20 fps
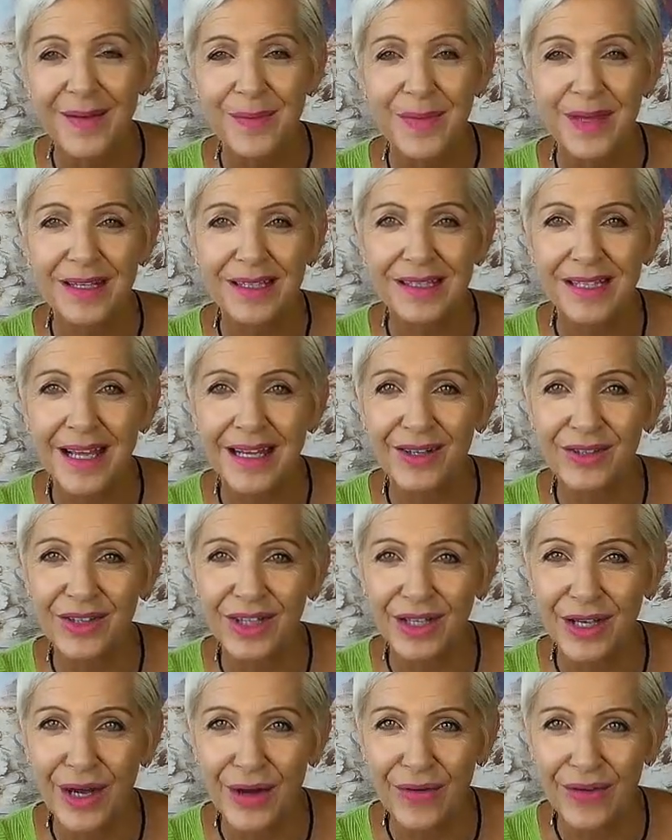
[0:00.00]
Meditate on
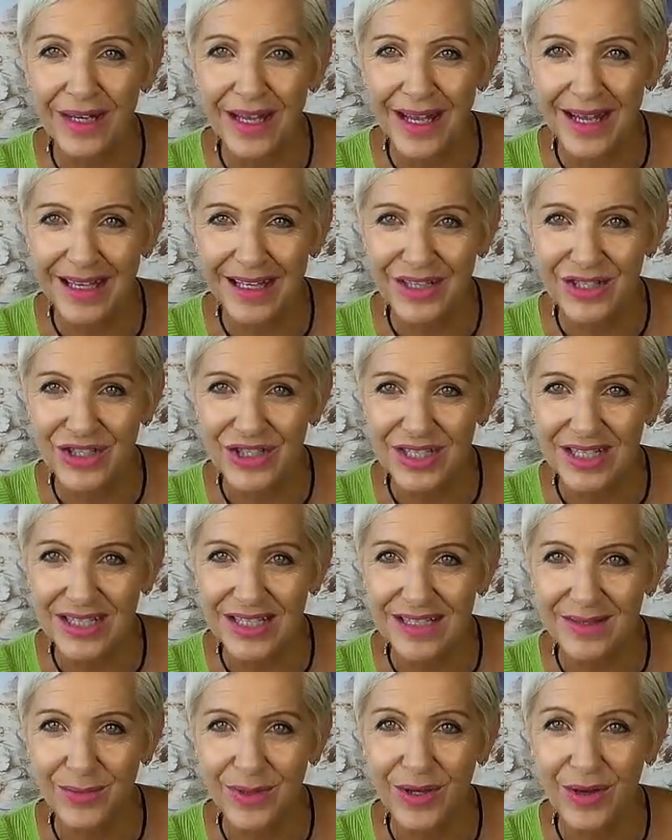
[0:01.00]
your current
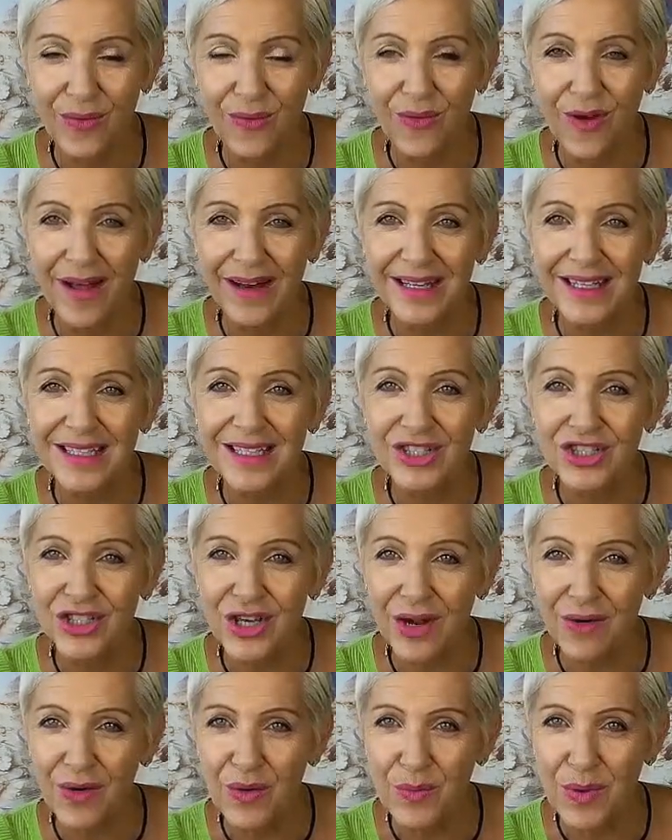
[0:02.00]
energies. We go right into
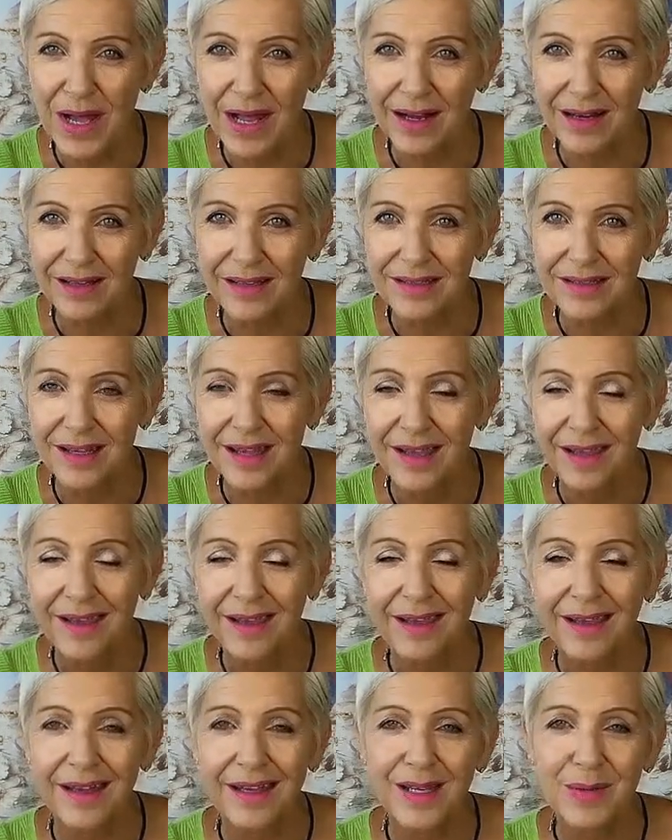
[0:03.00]
chakra balance.
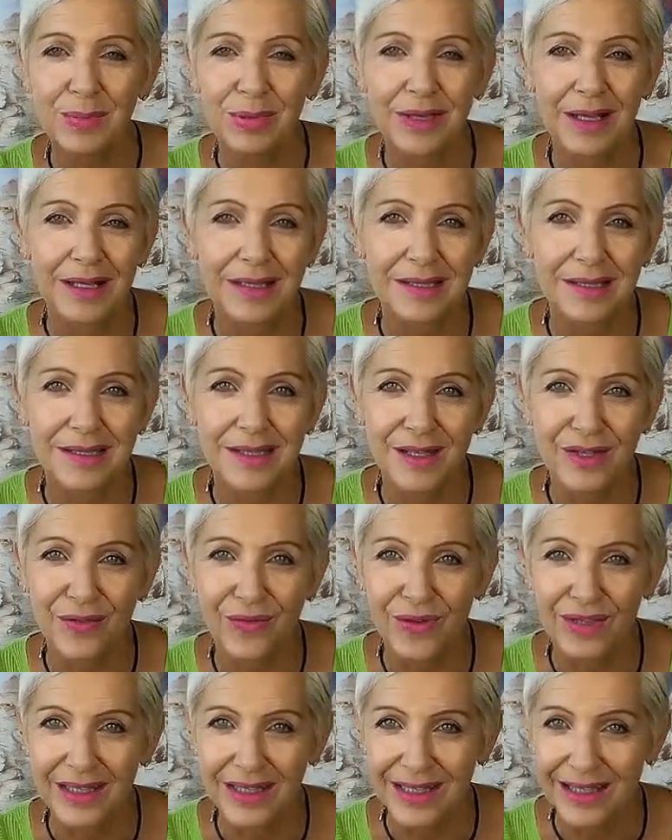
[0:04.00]
Any places that
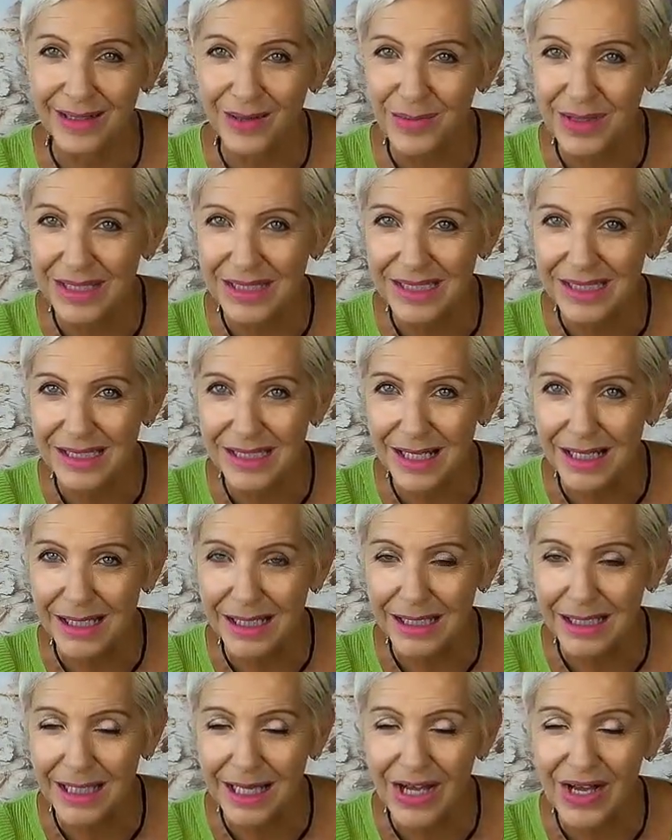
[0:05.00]
you're feeling a little bit
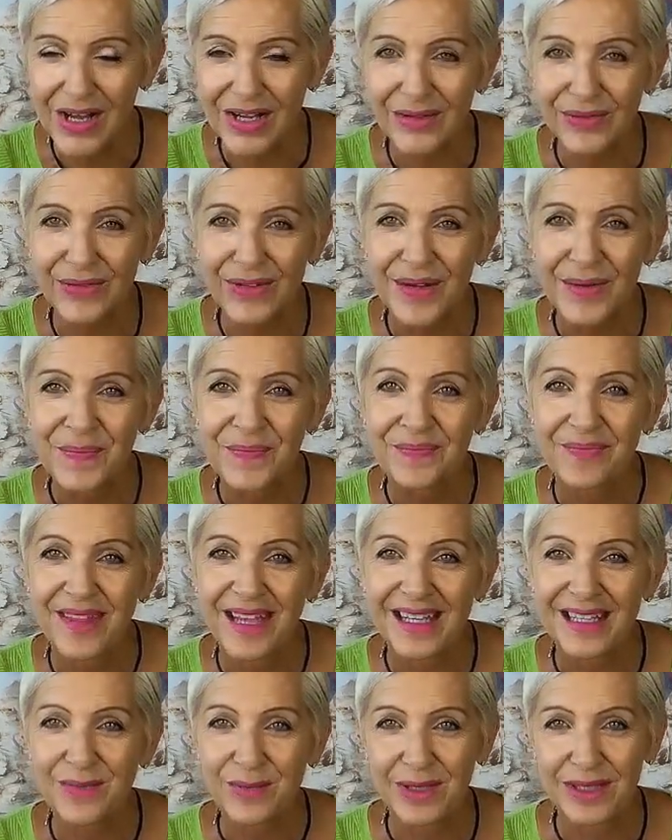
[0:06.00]
stuck in life,
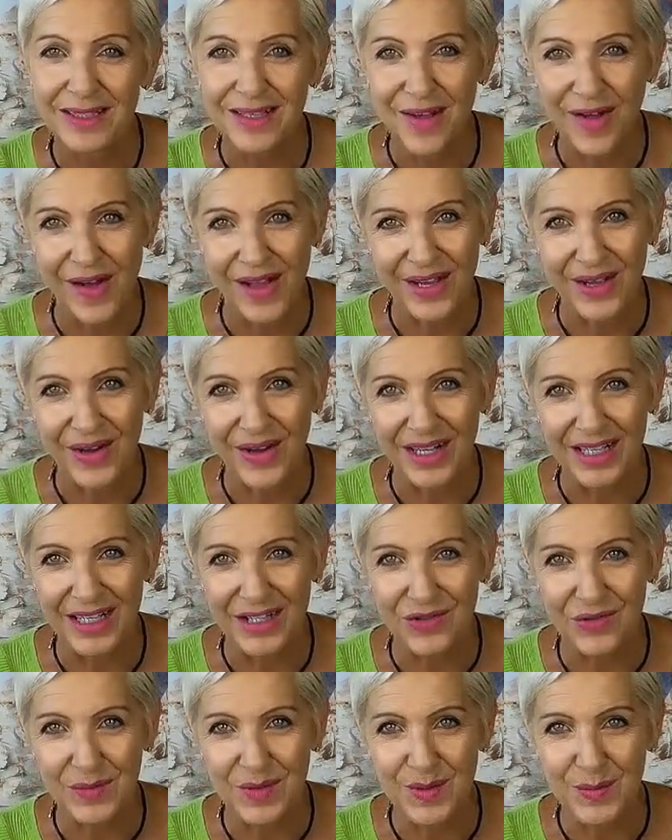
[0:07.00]
as well as high
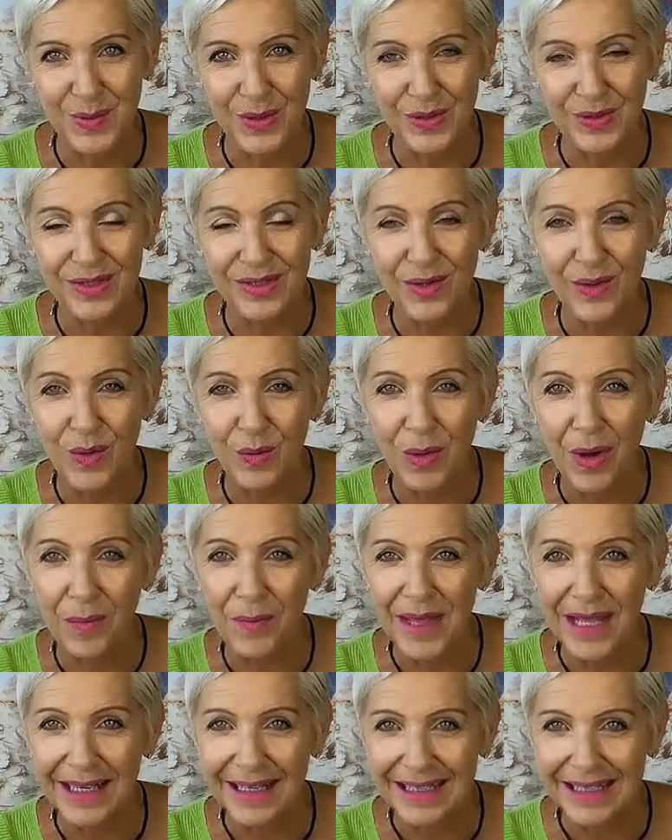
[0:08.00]
guidance from spirit. So I'll
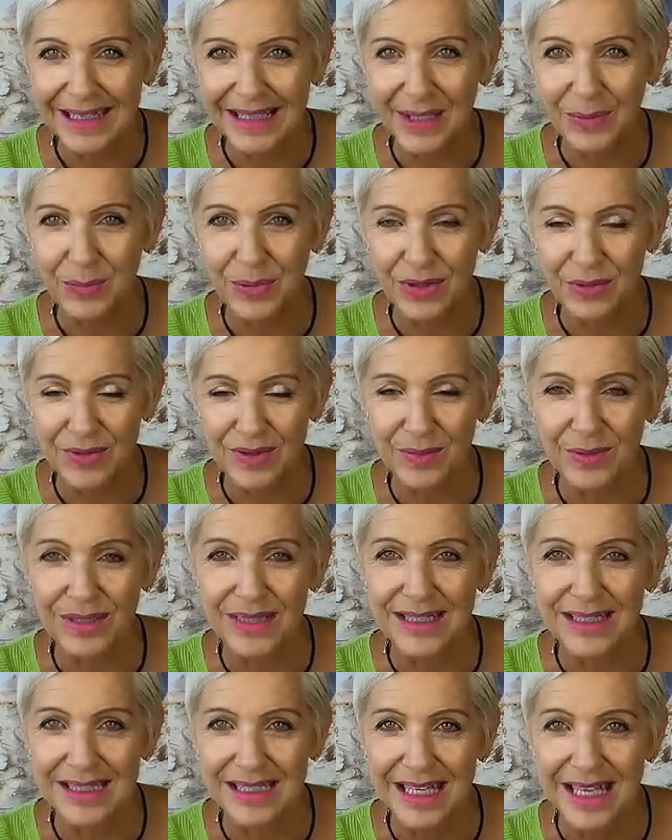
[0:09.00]
pop that link up here, as
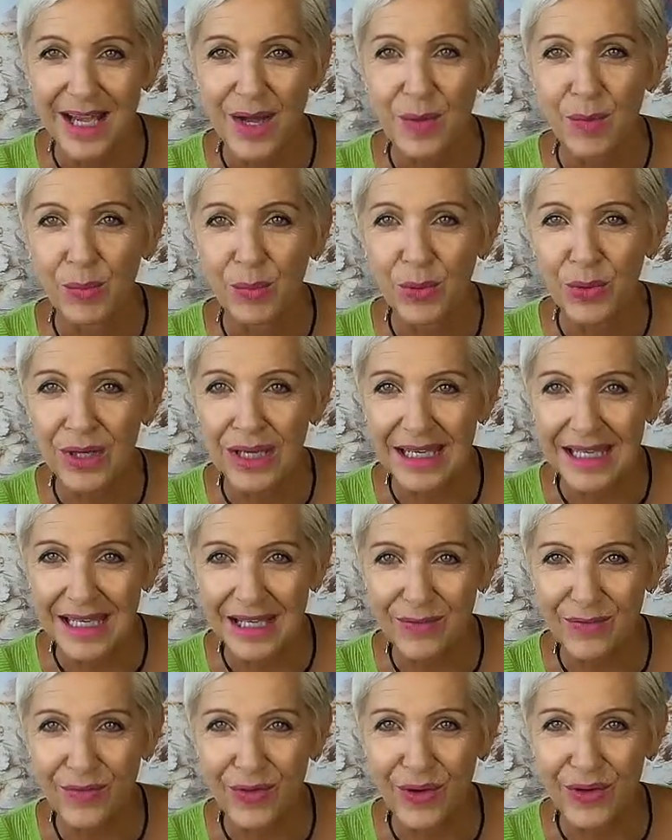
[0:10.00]
well as booking
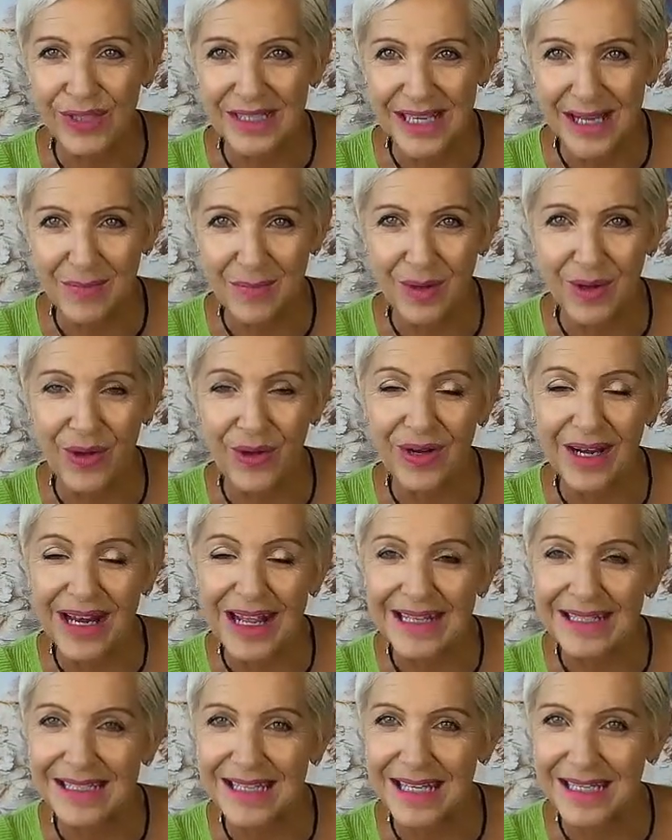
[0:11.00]
info down below.
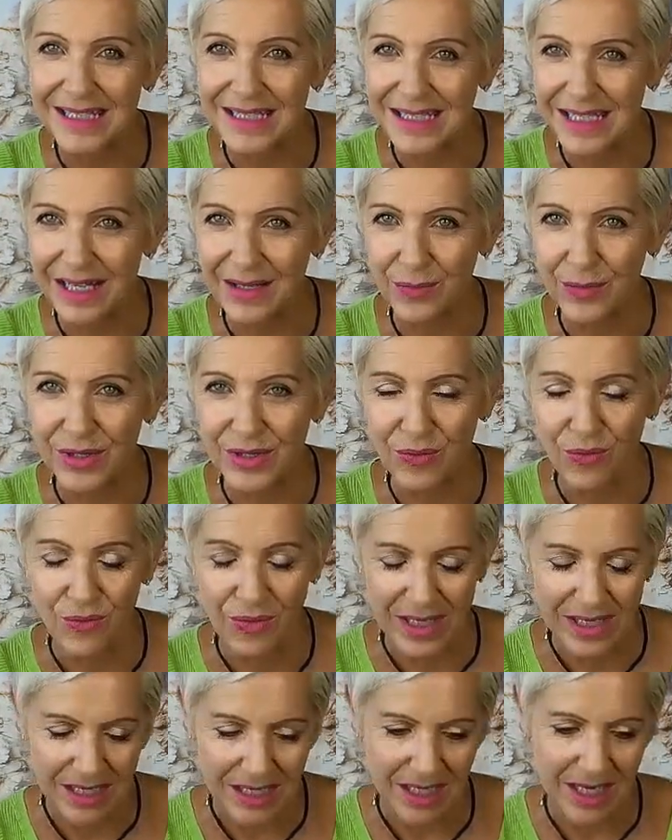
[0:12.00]
Let's get started with your
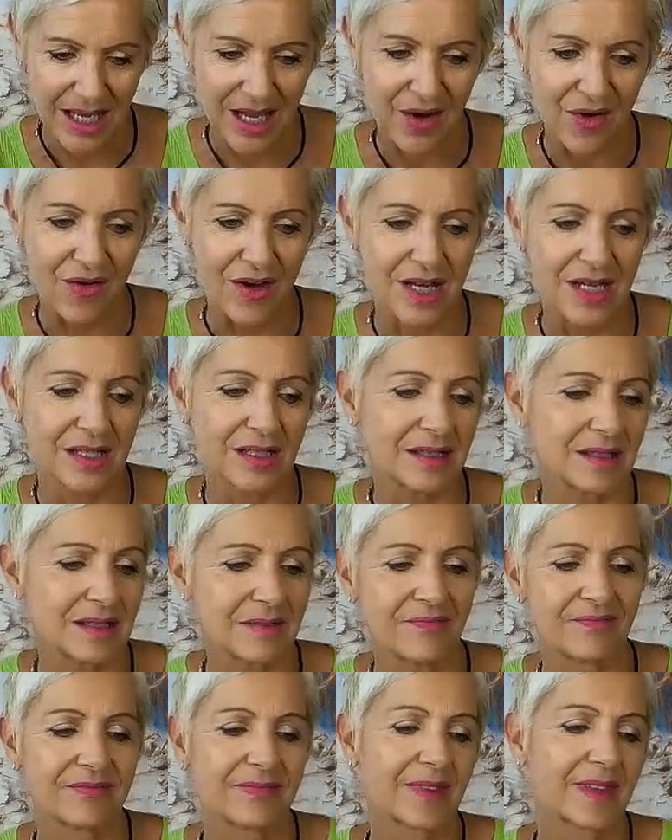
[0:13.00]
reading, Aries.